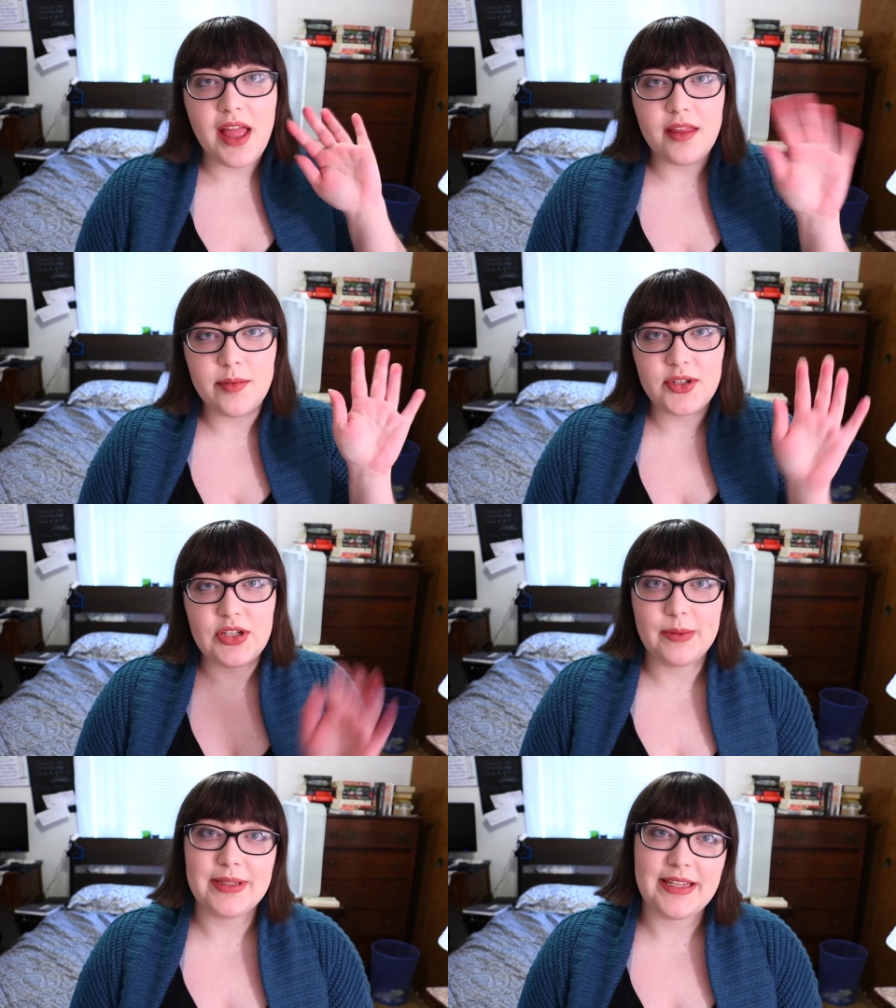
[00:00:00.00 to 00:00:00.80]
Hello
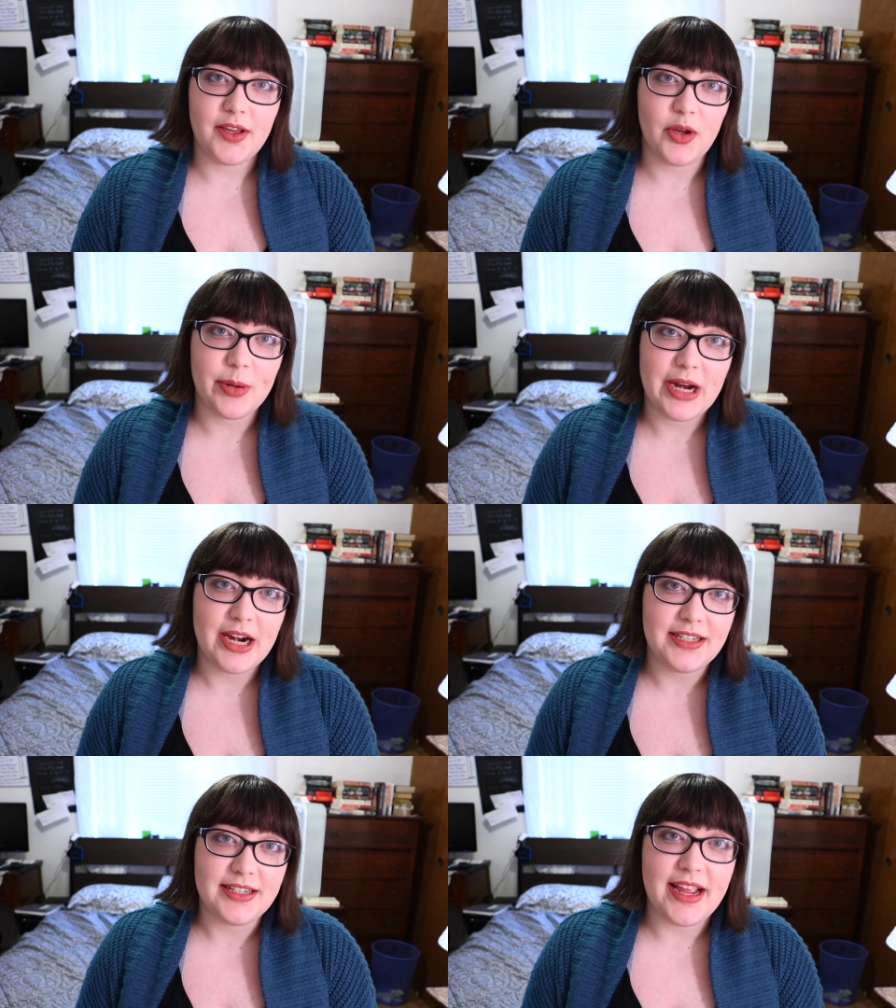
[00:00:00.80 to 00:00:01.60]
BookTube, it's Lia Cooper
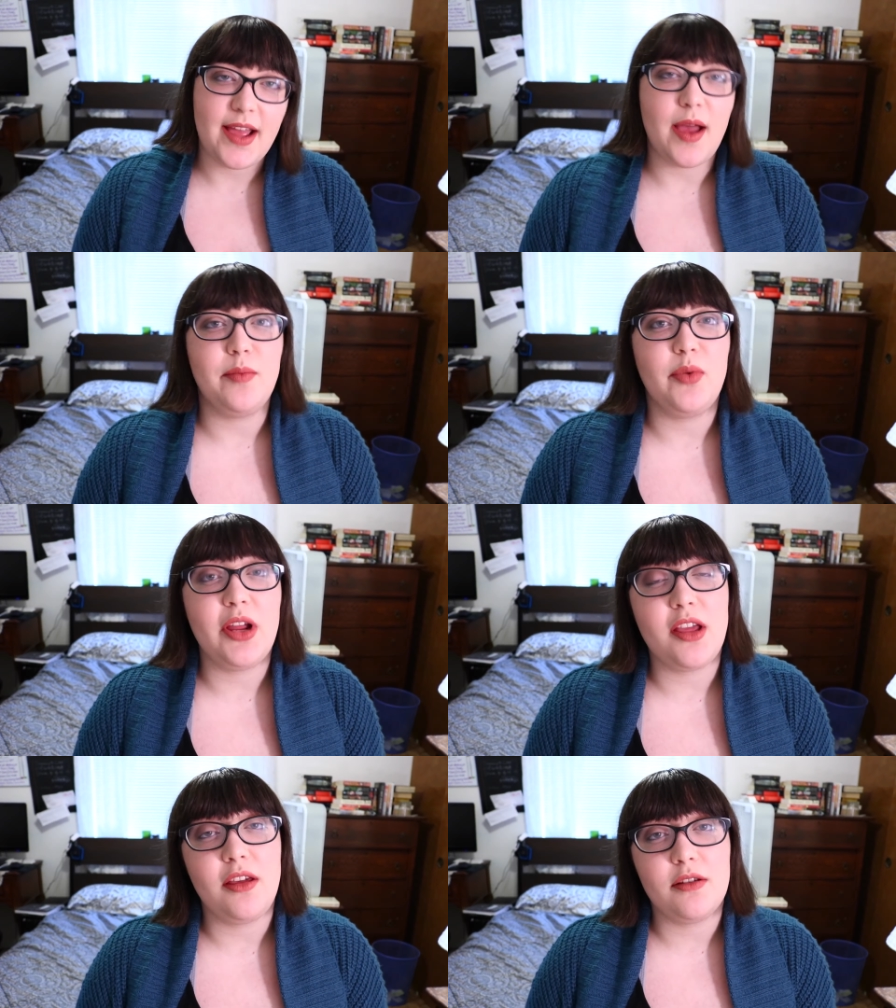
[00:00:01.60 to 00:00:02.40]
here, and today I'm
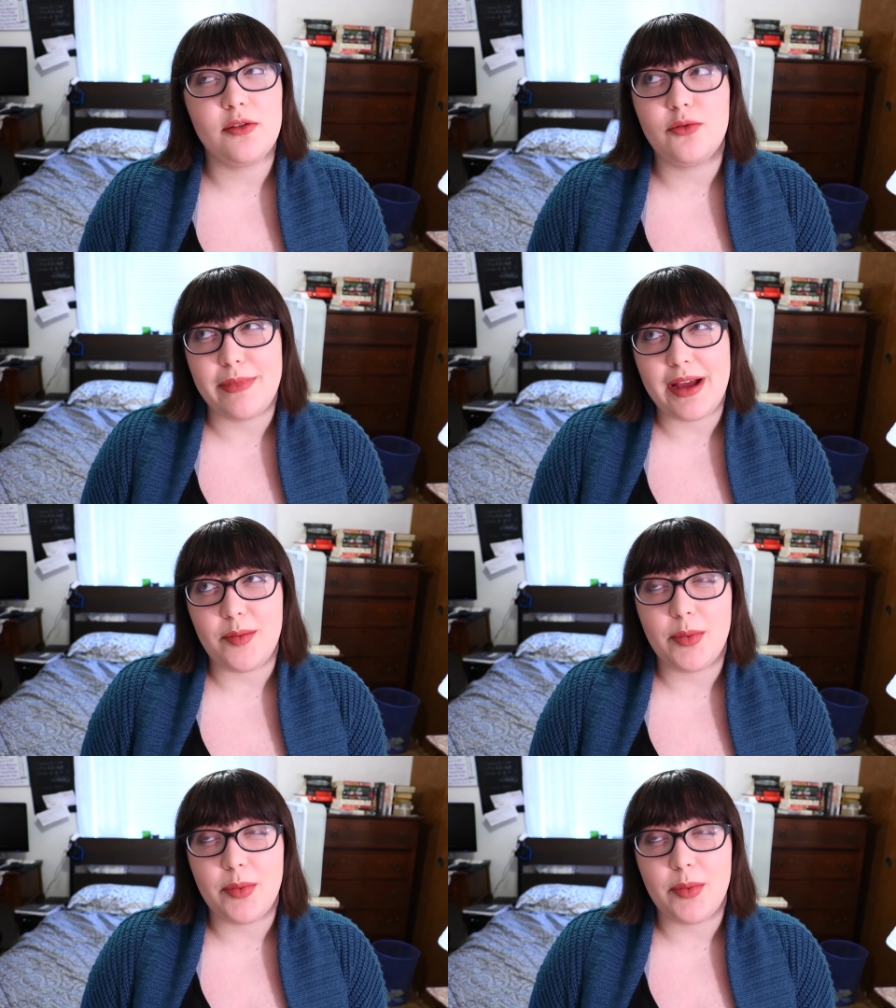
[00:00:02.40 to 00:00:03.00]
bringing you my